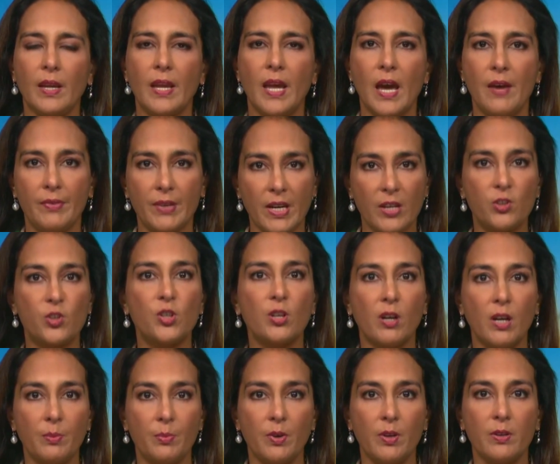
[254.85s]

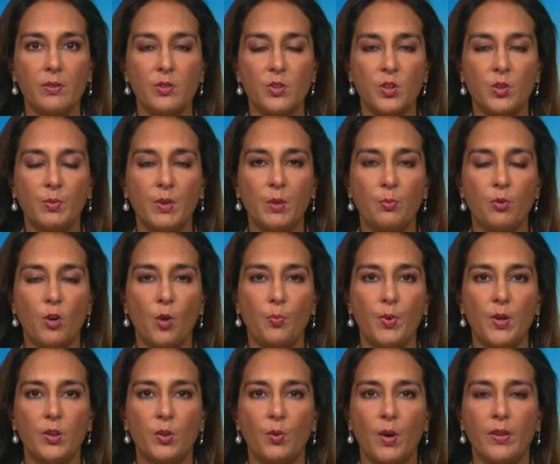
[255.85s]
evidentiary burdens to be
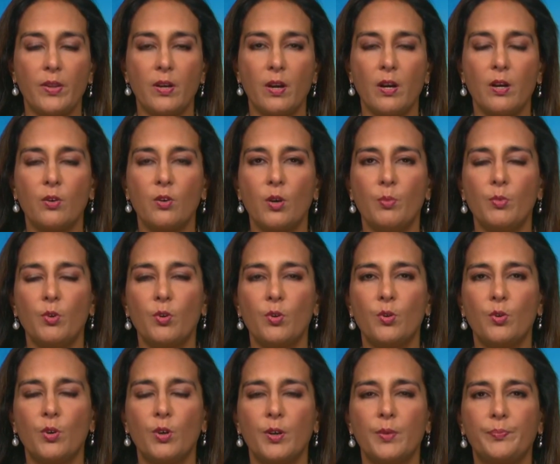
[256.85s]
appropriate the way they are in criminal
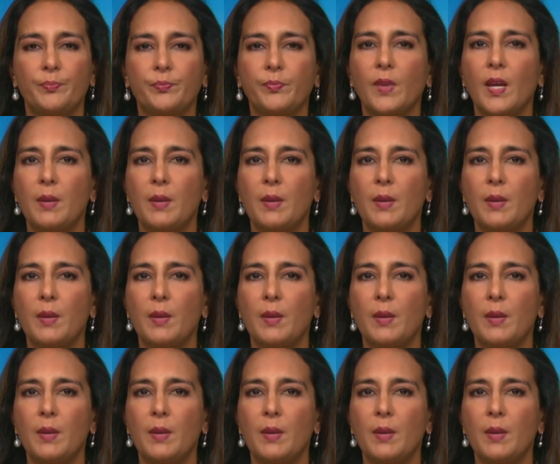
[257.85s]
court,